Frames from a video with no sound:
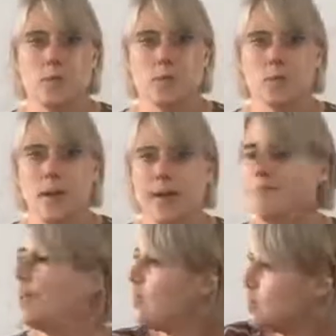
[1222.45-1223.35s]
open to
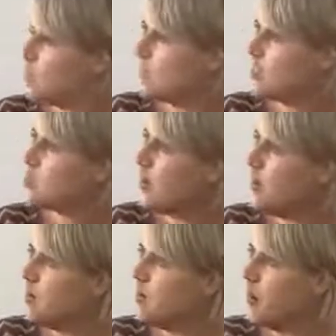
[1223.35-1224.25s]
all and everybody is
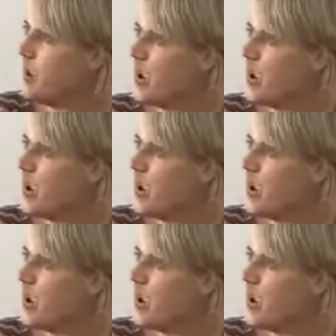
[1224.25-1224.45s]
welcome.